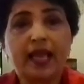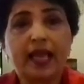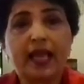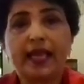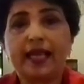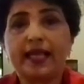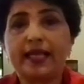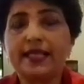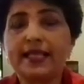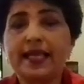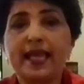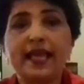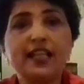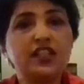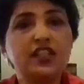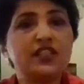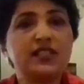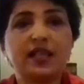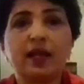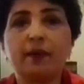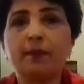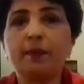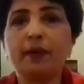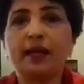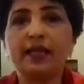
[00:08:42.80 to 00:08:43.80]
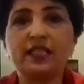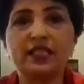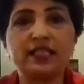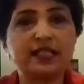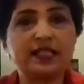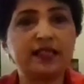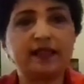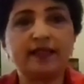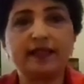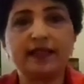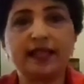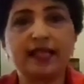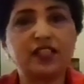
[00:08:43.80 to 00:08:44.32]
It, it's some
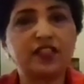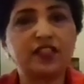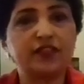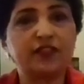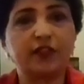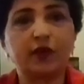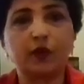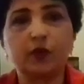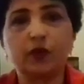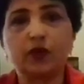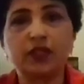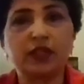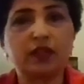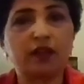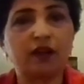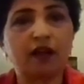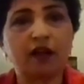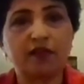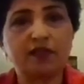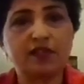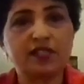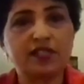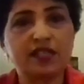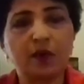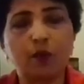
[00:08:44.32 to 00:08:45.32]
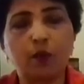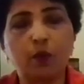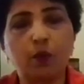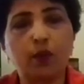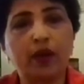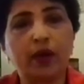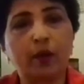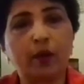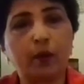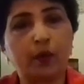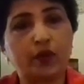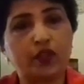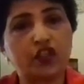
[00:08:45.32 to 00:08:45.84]
idea that's floating around
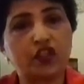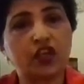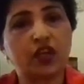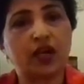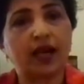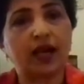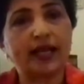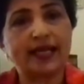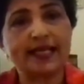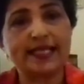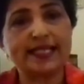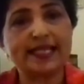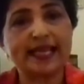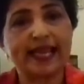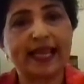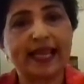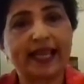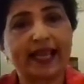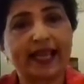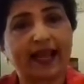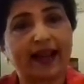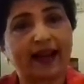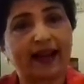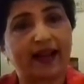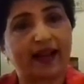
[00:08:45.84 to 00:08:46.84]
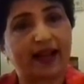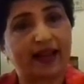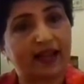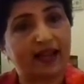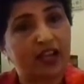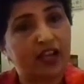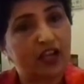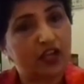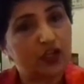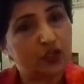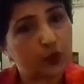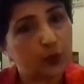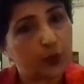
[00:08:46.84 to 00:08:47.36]
somewhere, which I take and I
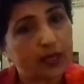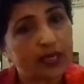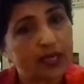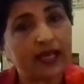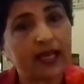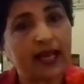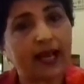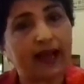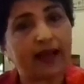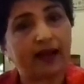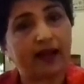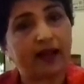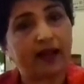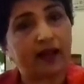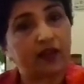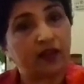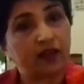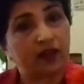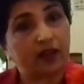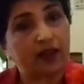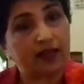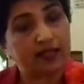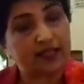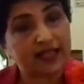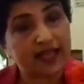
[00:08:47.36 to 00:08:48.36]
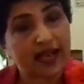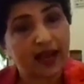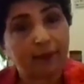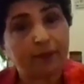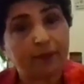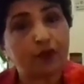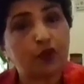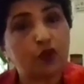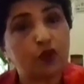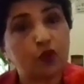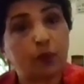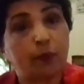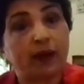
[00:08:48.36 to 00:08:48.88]
tweak and I
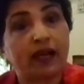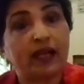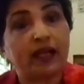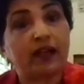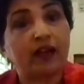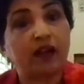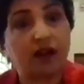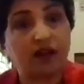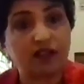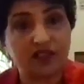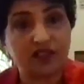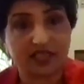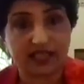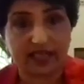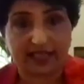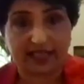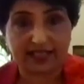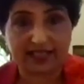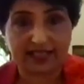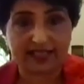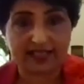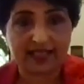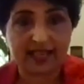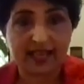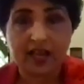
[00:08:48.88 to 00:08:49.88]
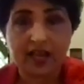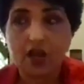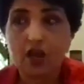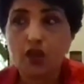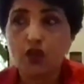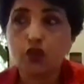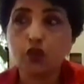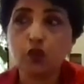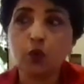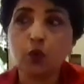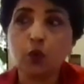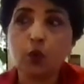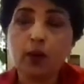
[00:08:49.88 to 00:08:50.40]
adapt to my context.
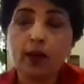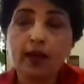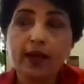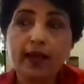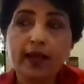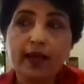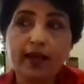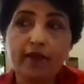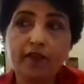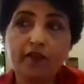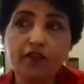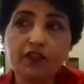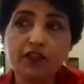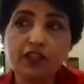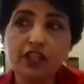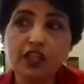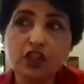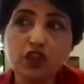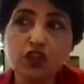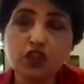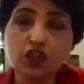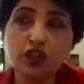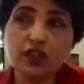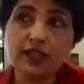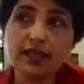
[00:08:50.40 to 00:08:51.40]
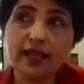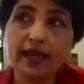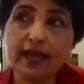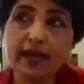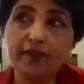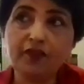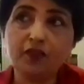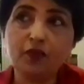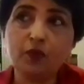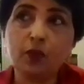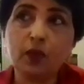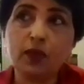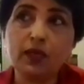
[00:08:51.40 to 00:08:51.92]
So if teachers
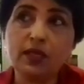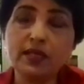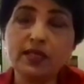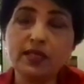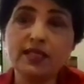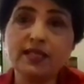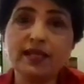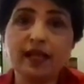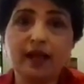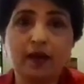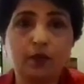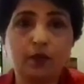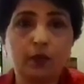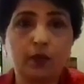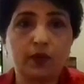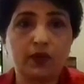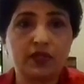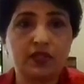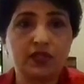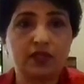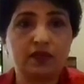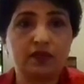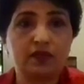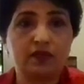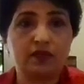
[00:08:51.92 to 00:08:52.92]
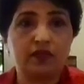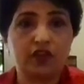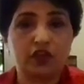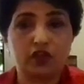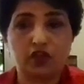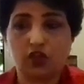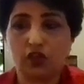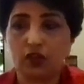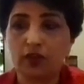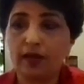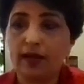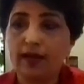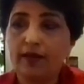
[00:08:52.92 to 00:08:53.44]
have to understand what is
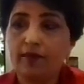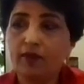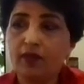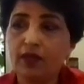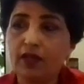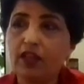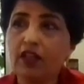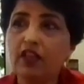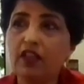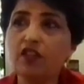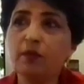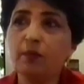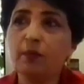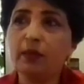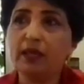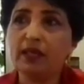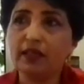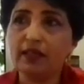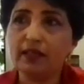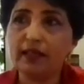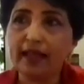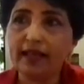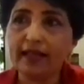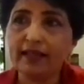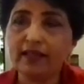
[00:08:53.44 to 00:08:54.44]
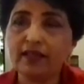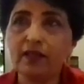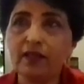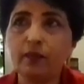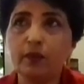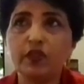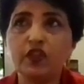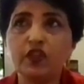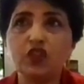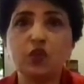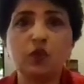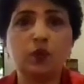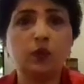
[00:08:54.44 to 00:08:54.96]
innovation, they need to be connected
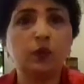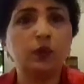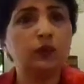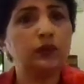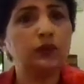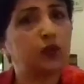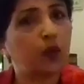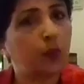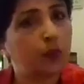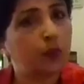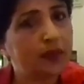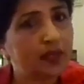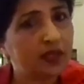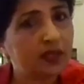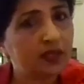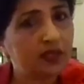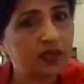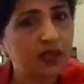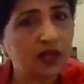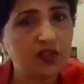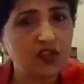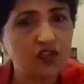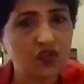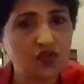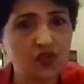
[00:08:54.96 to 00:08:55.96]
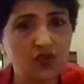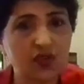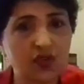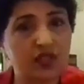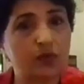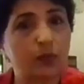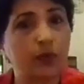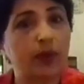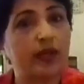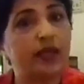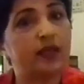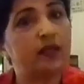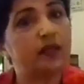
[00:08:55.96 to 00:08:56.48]
with schools or with industries
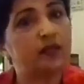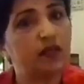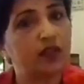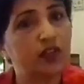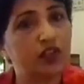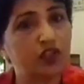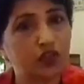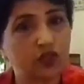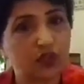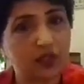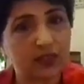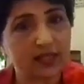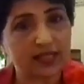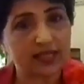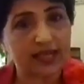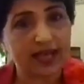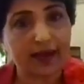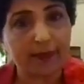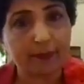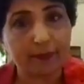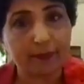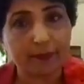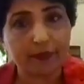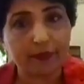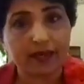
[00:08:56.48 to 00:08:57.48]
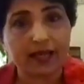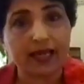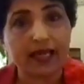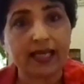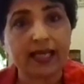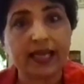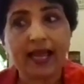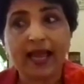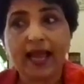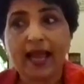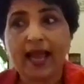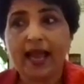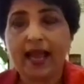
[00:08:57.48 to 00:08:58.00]
where innovation is happening,
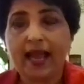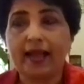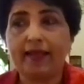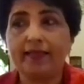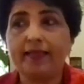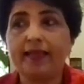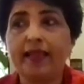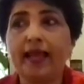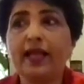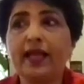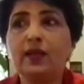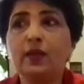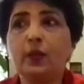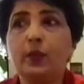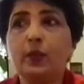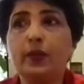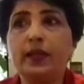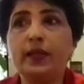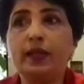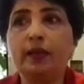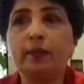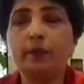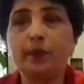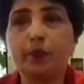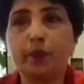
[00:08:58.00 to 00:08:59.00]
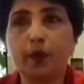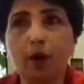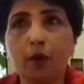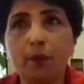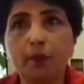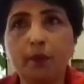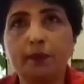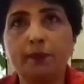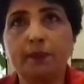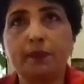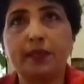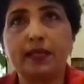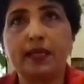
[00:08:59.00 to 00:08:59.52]
and that will
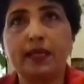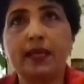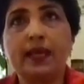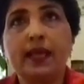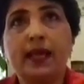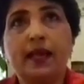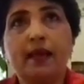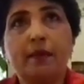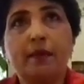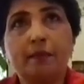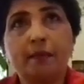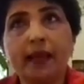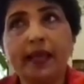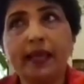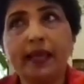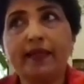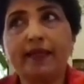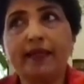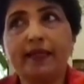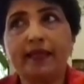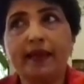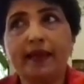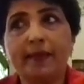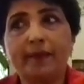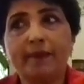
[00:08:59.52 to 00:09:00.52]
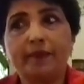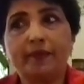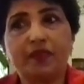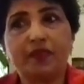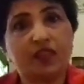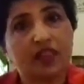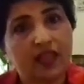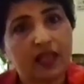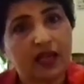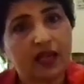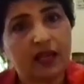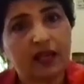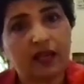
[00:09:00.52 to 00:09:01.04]
probably make them
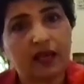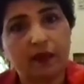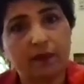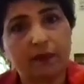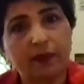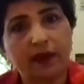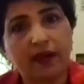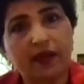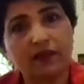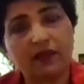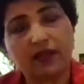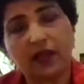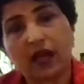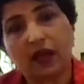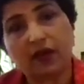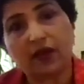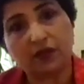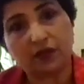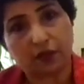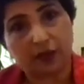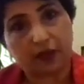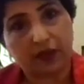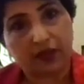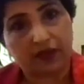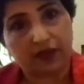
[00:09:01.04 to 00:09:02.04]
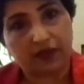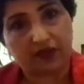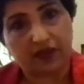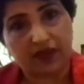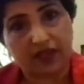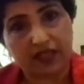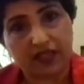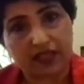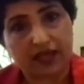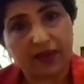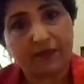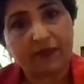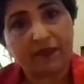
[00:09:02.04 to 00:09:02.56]
think about how to
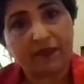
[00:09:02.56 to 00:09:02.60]
innovate.